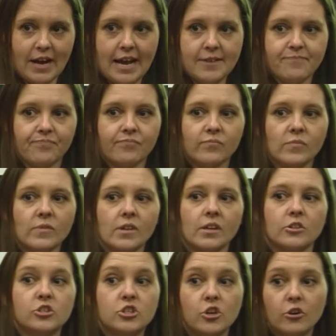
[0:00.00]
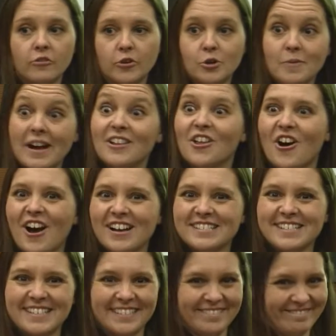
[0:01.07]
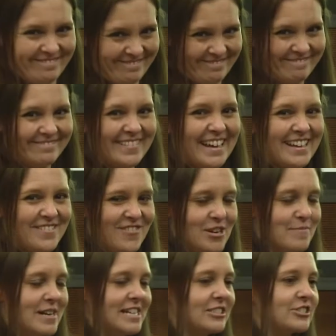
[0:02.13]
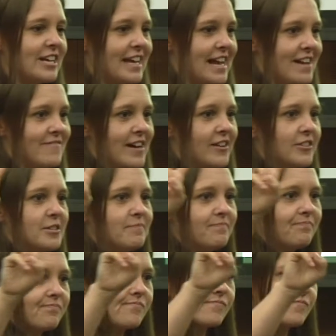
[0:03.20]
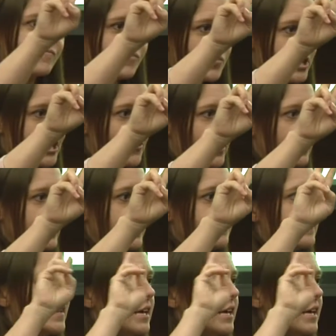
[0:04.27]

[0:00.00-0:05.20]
right? Two of whom I lost, thank you very much, and I found them pretty quickly.